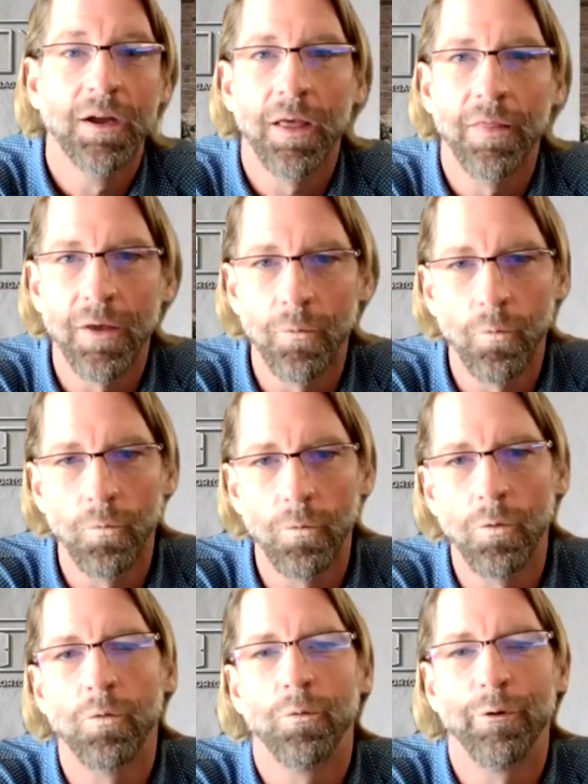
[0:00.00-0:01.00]
And then
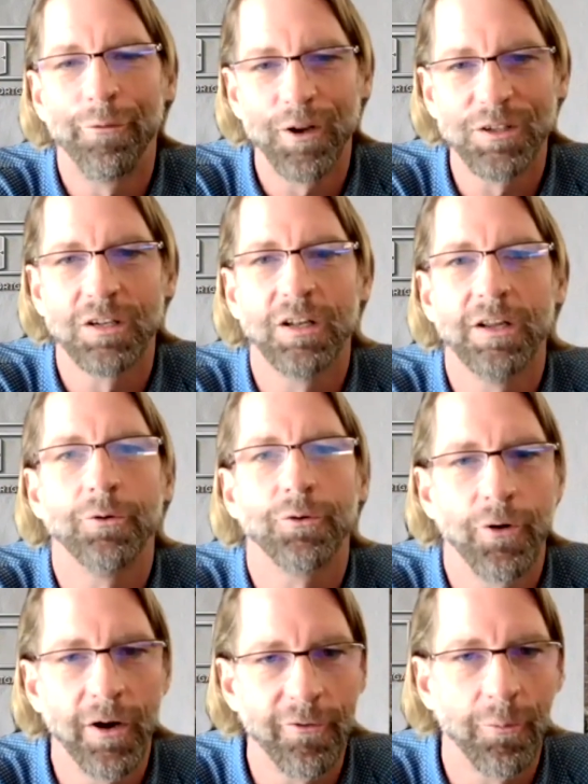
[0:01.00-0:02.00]
we'll finish the legal
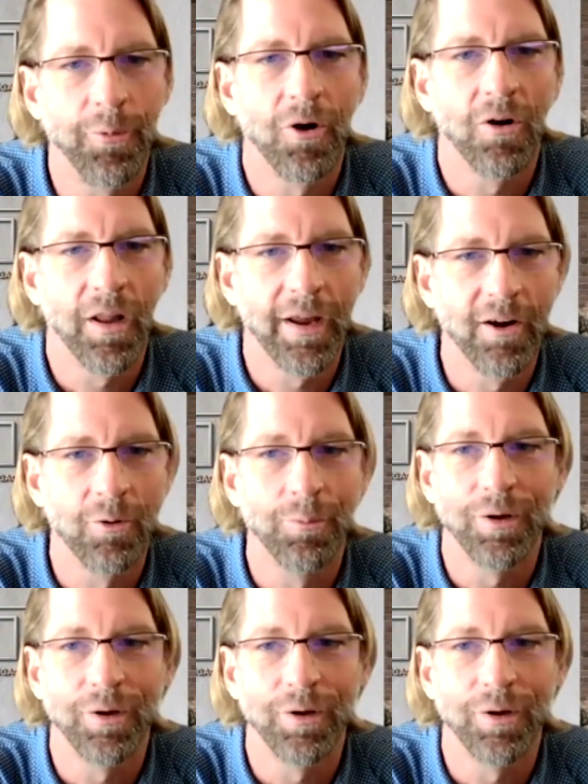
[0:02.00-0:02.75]
transfer part later,